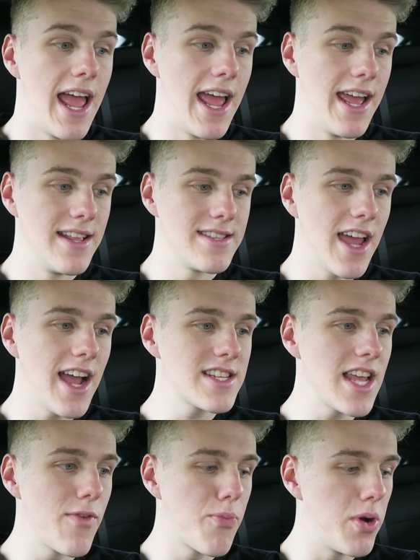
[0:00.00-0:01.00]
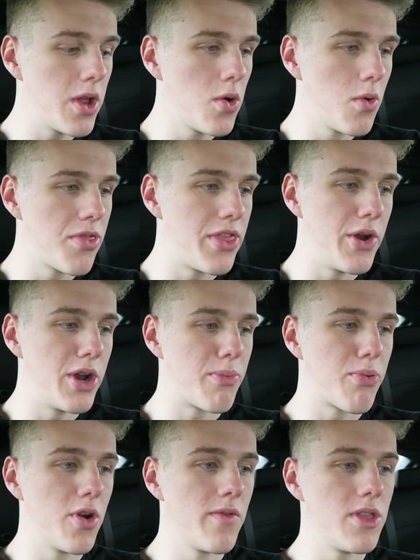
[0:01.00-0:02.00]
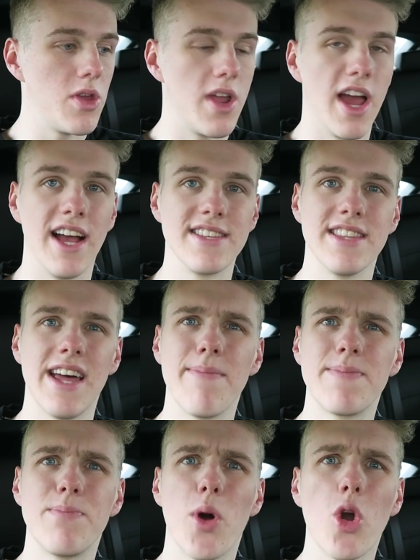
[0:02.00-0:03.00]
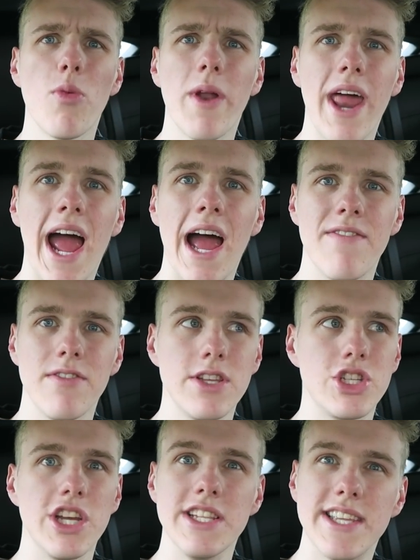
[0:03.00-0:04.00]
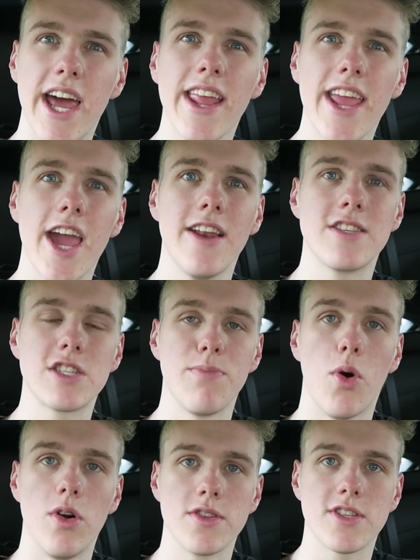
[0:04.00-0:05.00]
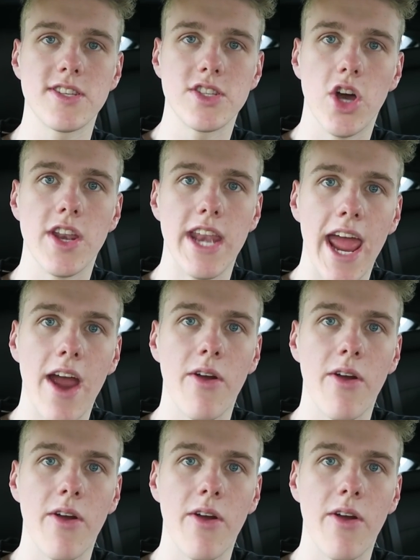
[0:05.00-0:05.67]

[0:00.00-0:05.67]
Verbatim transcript: And I actually have a pretty cool theory to prove with you guys in that Pokemon have legit dedicated spawns to certain